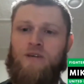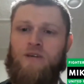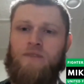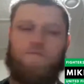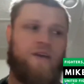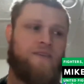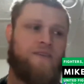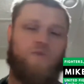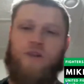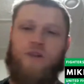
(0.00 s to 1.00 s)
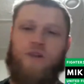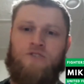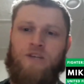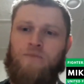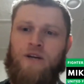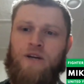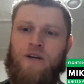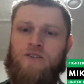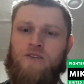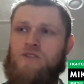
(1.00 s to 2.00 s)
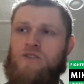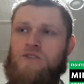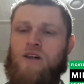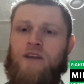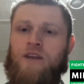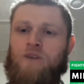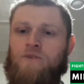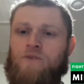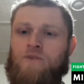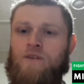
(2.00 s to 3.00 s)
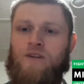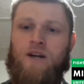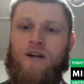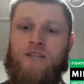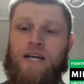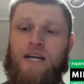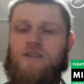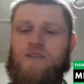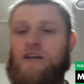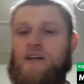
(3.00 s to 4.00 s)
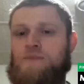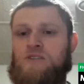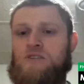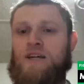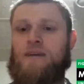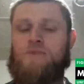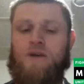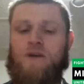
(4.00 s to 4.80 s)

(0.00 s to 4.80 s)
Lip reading: and then everyone knows somebody, so it's a lot of helpful contacts kind of got me set up.